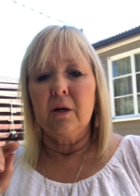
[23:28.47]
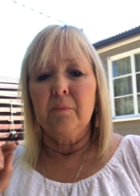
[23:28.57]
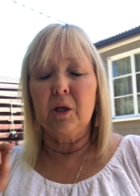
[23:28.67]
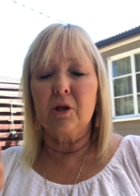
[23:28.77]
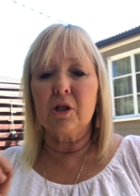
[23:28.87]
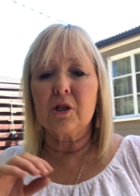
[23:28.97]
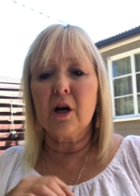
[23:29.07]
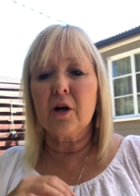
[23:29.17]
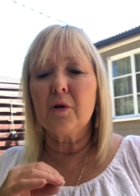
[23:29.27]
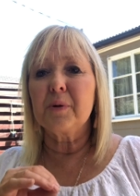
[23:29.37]
because it's
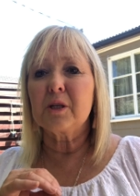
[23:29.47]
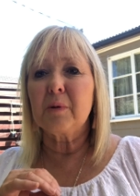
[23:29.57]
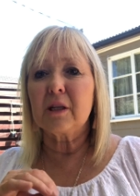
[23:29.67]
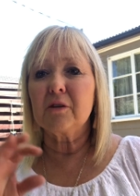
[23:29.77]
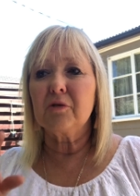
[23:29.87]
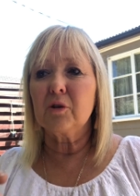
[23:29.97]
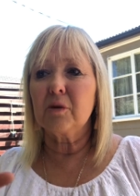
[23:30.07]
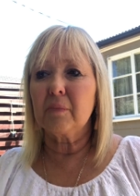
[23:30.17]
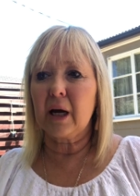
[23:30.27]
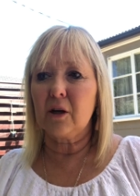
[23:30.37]
like her perspective
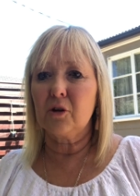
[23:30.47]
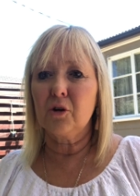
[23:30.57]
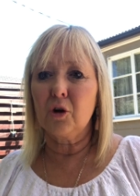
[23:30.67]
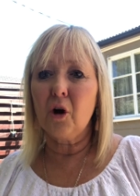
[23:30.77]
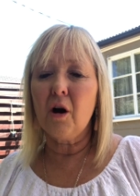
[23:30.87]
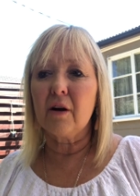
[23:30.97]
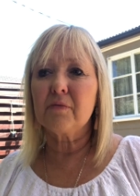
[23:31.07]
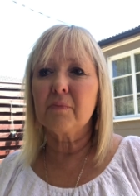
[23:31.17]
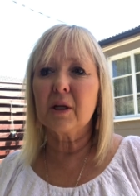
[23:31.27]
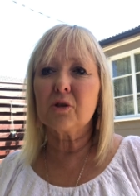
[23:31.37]
looking back at her life,
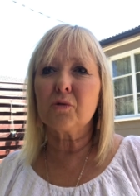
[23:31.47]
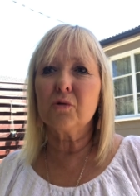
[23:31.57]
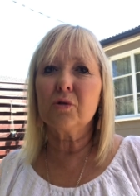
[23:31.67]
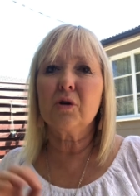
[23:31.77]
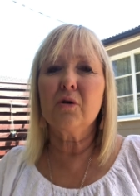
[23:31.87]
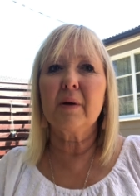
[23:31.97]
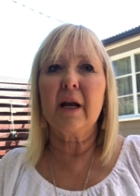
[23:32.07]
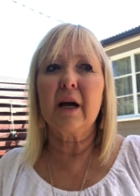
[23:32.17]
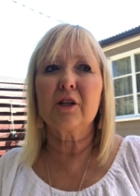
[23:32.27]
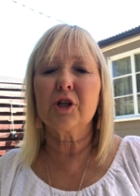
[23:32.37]
but it's also about
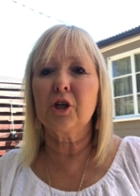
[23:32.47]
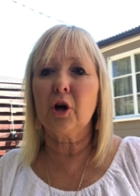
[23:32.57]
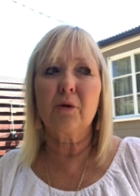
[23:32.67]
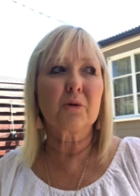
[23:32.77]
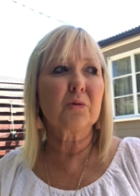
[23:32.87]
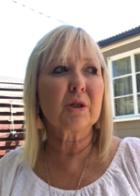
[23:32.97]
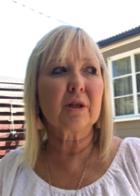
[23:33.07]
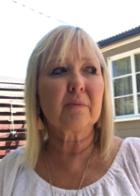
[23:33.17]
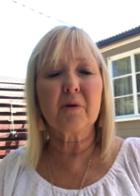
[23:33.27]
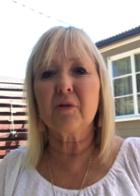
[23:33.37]
how she coped with
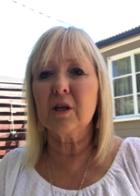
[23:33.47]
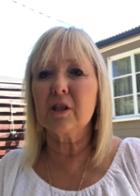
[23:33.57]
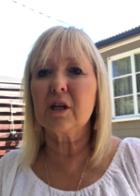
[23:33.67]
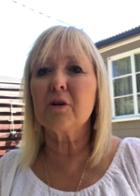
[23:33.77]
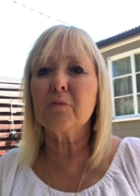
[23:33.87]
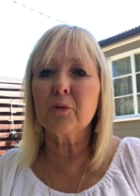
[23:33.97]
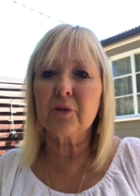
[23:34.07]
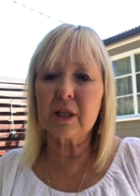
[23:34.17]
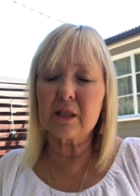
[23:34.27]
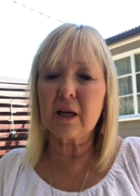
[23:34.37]
some of the terrible
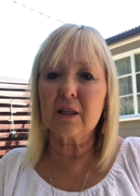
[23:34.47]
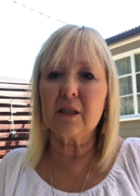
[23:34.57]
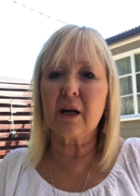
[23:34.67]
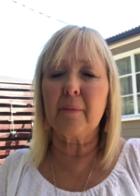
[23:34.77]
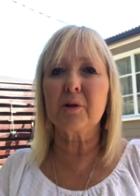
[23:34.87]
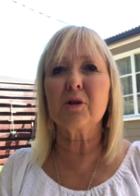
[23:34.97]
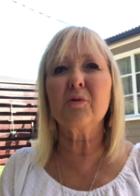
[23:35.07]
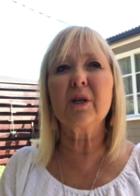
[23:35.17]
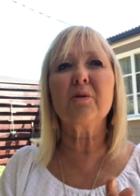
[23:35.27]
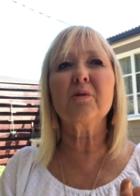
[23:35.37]
things that did happen to her. We
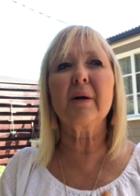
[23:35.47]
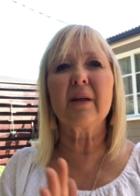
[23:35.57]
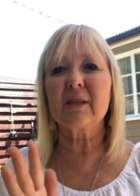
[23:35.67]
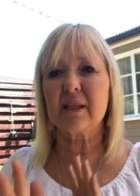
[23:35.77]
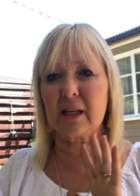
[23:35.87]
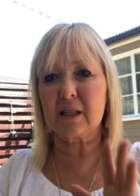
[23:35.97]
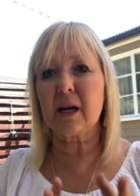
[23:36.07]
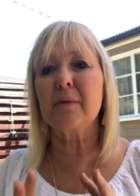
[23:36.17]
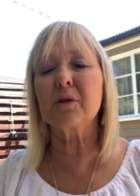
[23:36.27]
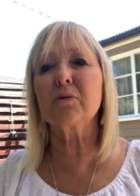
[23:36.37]
know all about the sex
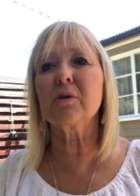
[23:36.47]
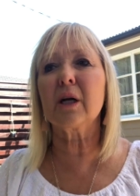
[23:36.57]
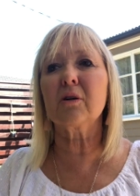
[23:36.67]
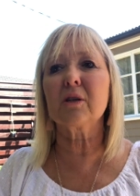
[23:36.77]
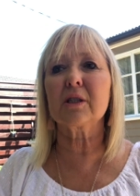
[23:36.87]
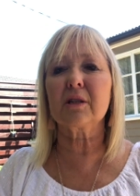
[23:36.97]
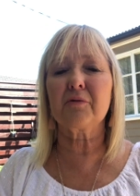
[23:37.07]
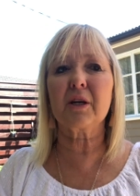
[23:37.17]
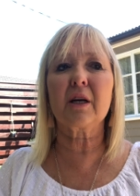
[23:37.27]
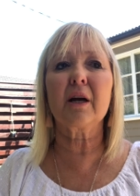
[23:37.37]
tapes and all that kind of stuff
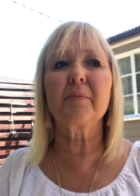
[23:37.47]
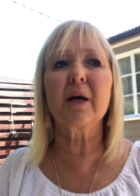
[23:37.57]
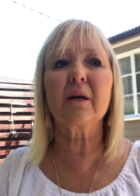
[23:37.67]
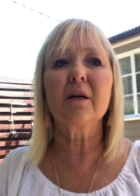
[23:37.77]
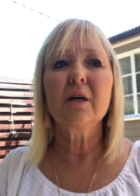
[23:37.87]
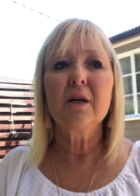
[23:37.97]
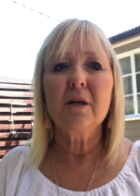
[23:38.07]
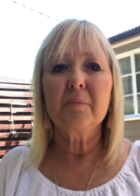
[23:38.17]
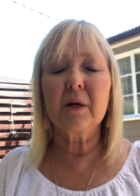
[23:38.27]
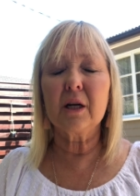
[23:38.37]
that came out,
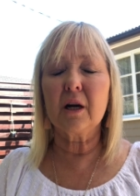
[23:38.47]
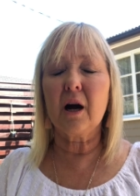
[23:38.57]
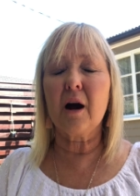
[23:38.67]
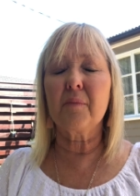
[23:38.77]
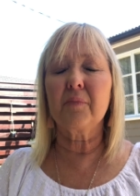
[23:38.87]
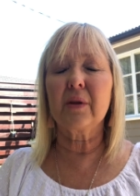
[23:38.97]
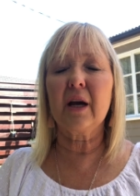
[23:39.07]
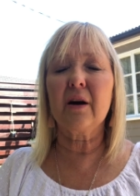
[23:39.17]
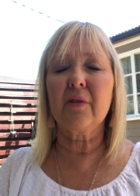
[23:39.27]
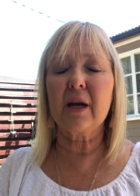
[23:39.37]
but um,
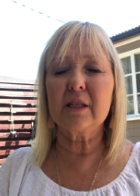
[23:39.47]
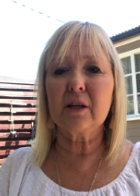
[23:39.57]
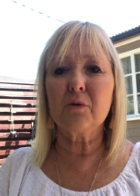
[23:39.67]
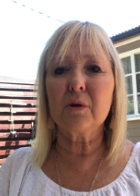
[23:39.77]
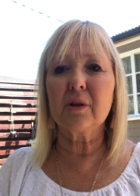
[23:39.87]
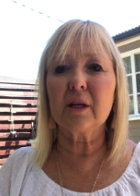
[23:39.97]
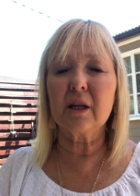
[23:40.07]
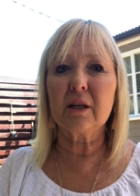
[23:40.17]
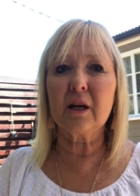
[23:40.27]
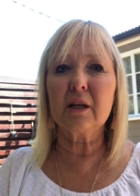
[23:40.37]
how they dealt with it.
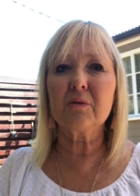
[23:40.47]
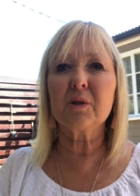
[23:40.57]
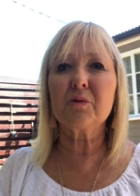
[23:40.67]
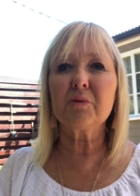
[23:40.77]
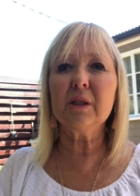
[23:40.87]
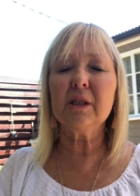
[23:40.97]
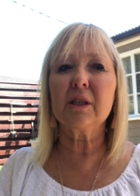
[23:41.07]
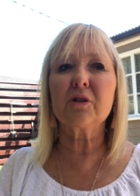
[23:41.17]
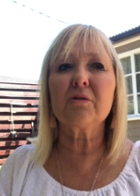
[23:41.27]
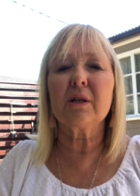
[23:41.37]
And, and it was really
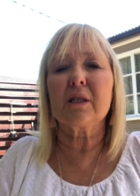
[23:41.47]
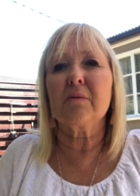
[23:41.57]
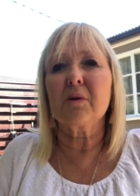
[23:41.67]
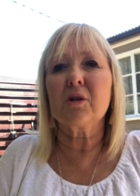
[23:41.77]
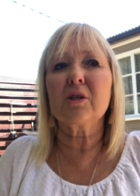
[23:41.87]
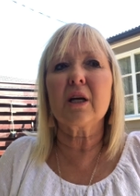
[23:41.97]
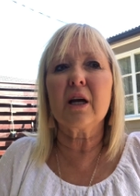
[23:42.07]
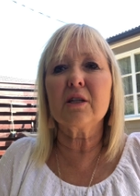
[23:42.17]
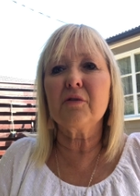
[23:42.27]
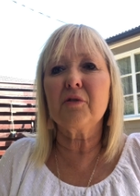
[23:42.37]
interesting because they
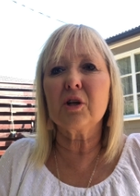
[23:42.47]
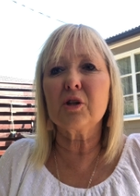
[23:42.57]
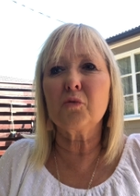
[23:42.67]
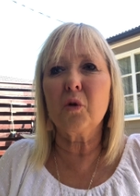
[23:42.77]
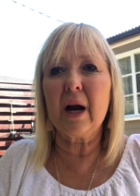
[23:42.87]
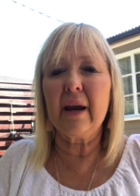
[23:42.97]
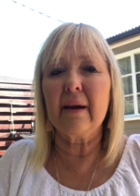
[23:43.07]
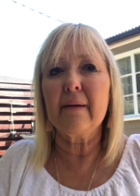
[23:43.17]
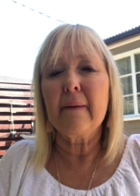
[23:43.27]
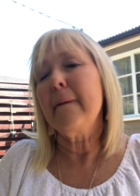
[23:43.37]
had to find a way